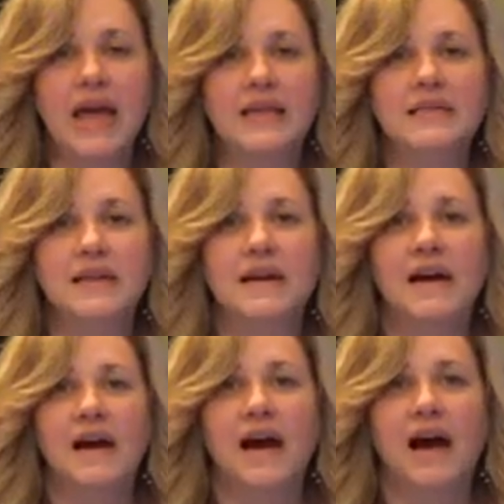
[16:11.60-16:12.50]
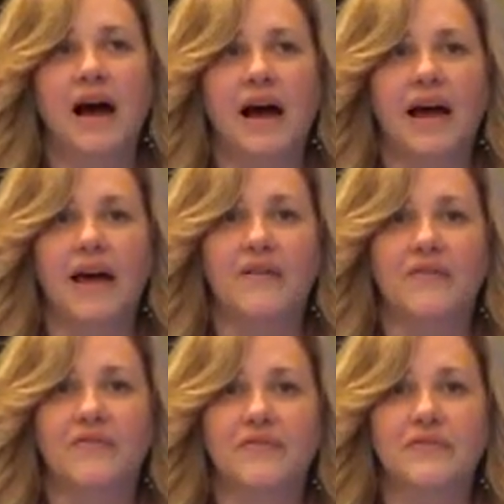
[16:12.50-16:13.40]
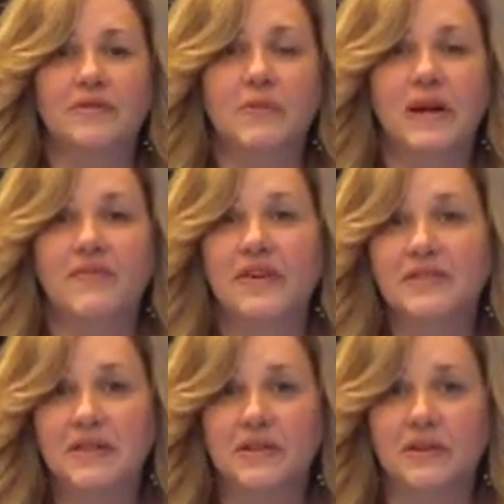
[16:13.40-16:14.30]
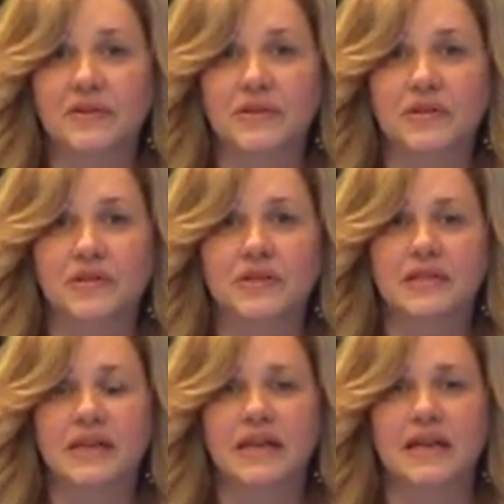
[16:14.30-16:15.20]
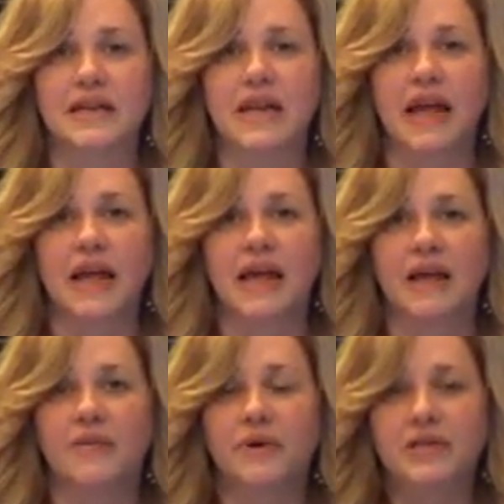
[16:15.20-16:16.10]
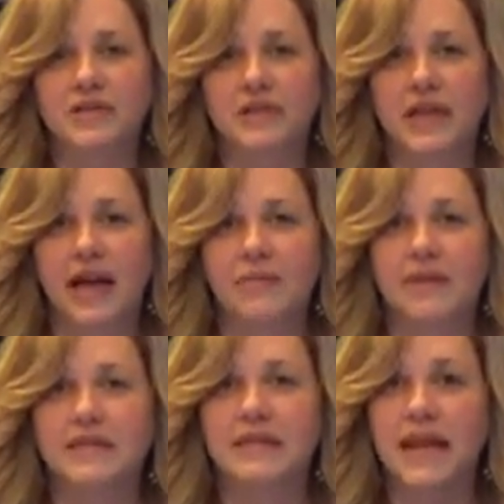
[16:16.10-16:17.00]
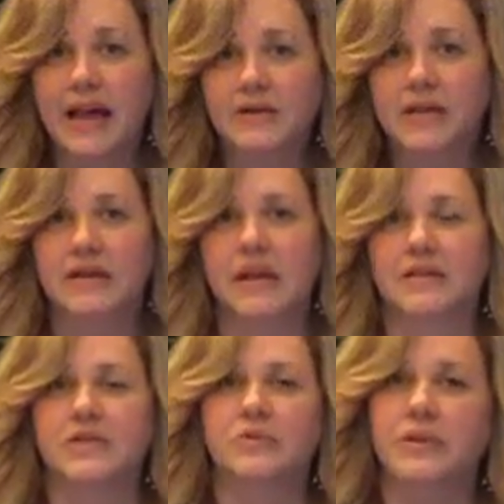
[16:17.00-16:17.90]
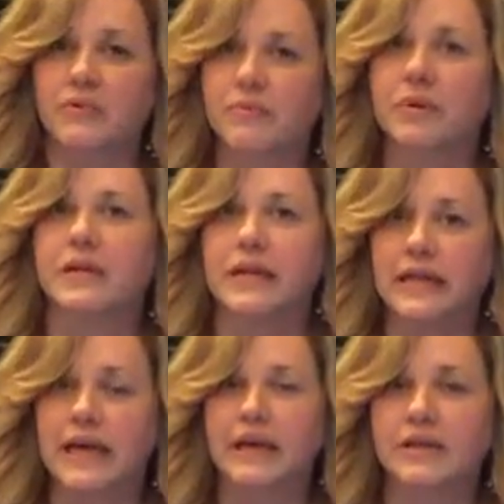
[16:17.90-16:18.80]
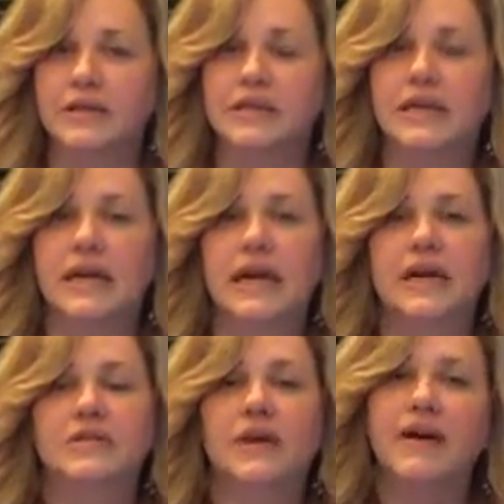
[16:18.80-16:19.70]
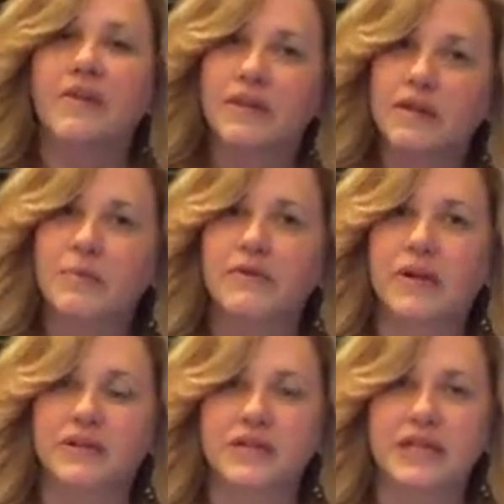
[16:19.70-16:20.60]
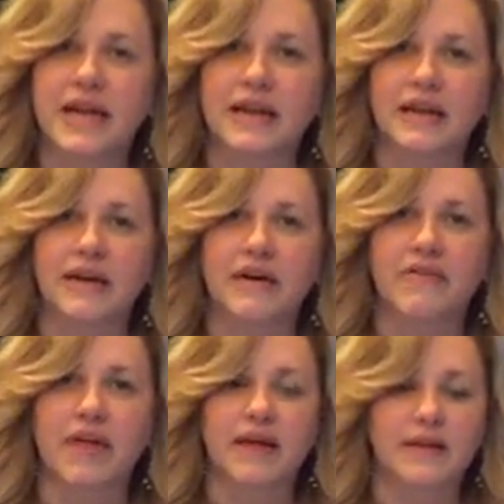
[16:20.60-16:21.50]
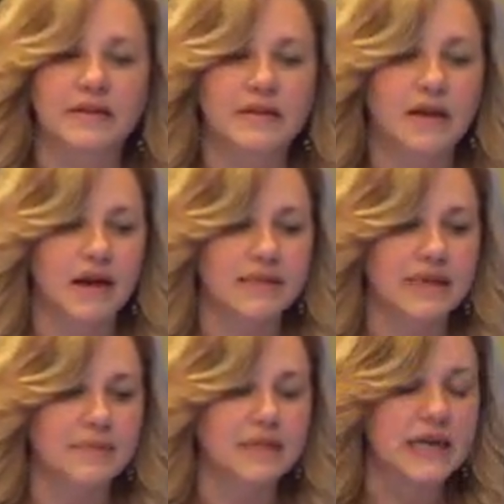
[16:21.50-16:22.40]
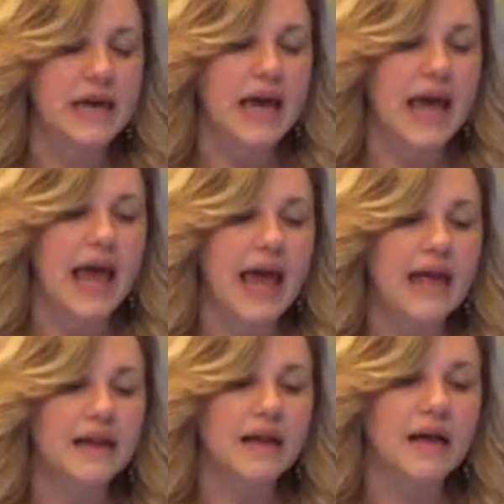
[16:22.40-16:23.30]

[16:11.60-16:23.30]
and I have spent 15 of those years in a research lab that did nanotechnology where they were building layers. So I have a little bit of understanding of that concept. And